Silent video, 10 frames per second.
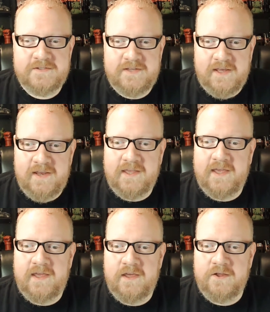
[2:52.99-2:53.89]
like
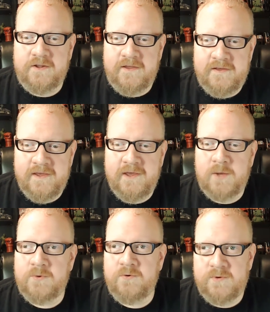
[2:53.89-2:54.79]
a claw
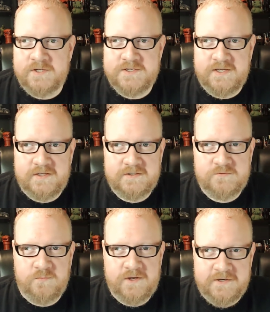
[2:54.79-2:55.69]
hammer, which does
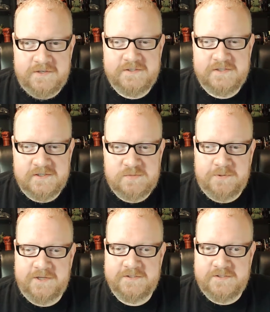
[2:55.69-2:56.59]
1d6
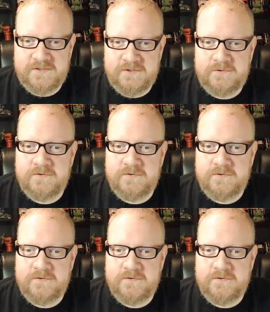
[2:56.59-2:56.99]
+2,